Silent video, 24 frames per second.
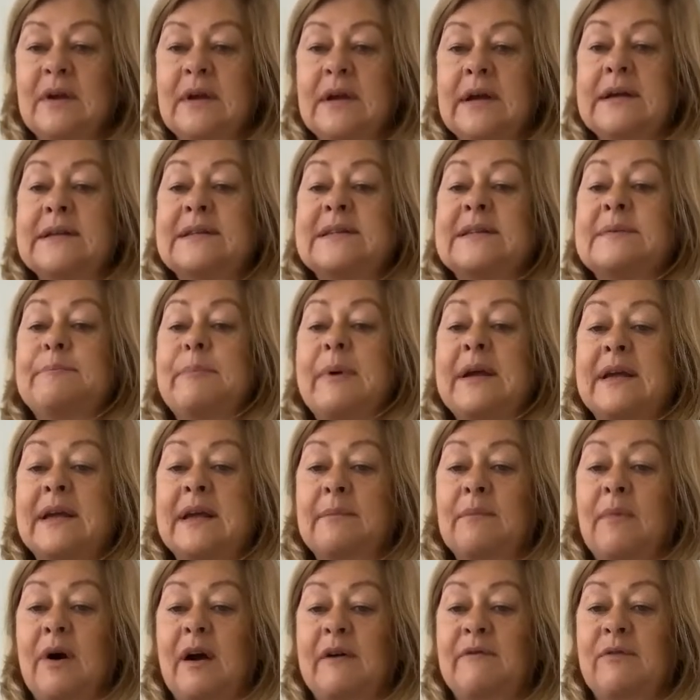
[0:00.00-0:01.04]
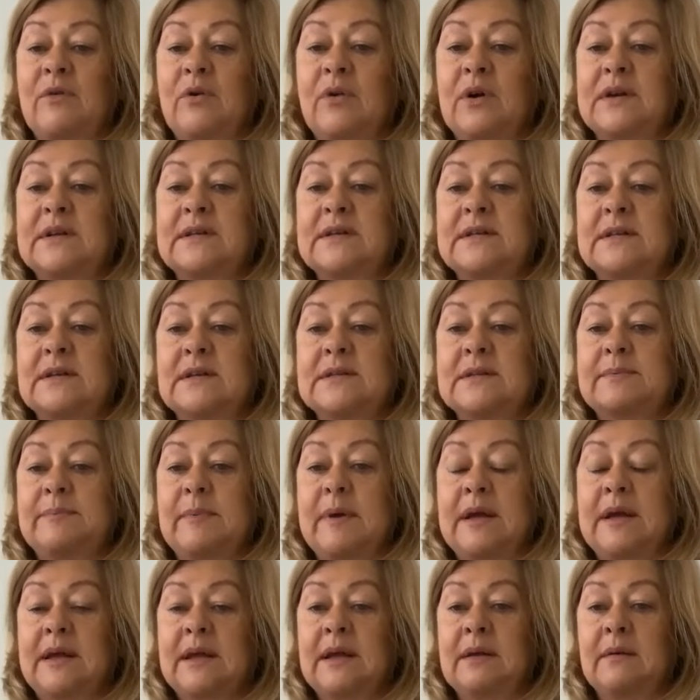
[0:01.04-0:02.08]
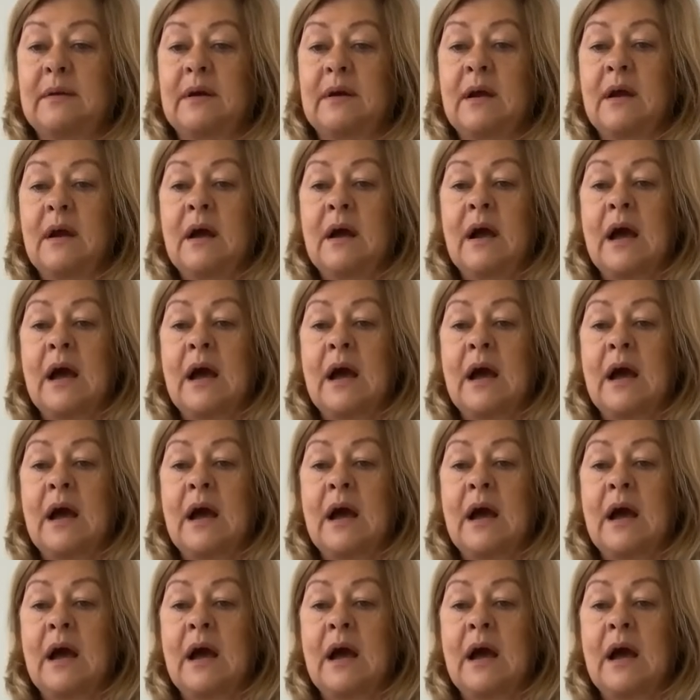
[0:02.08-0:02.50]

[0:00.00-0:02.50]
It's speaking my voice, it's speaking